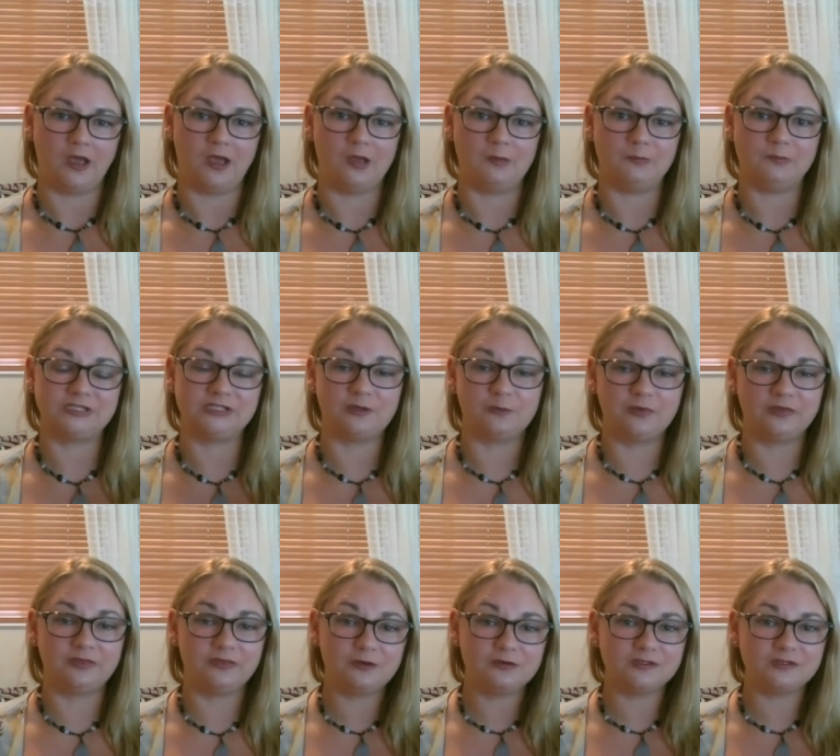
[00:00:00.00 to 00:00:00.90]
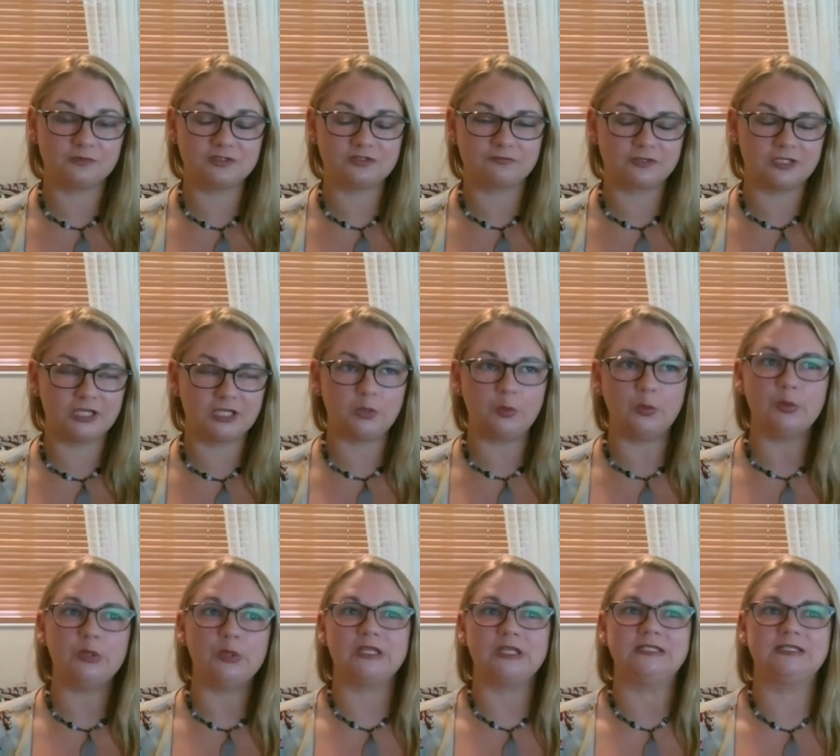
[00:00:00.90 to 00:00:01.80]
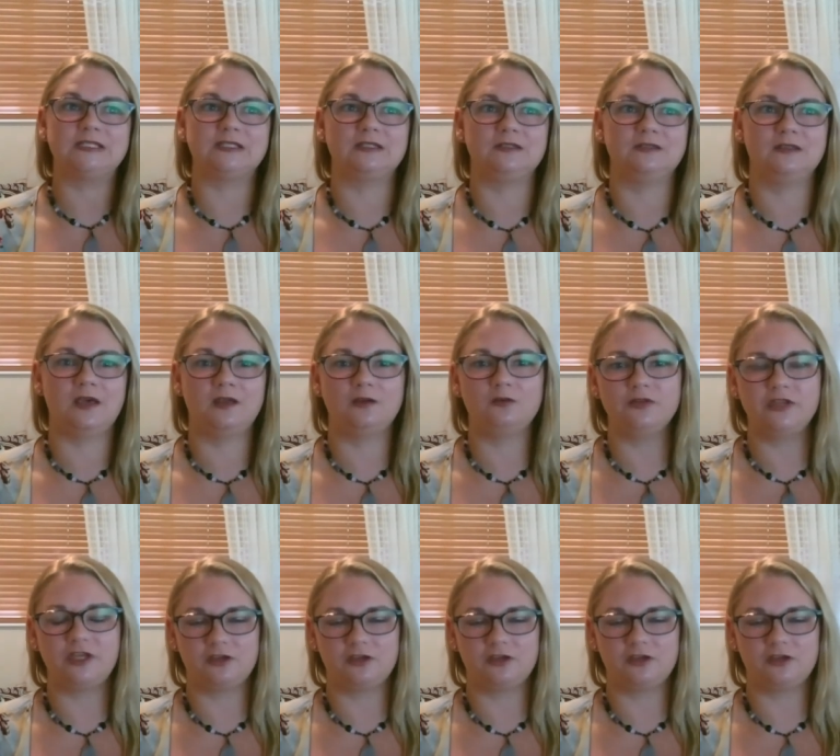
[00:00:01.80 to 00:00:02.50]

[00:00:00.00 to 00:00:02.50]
So with those, what's really cool is not only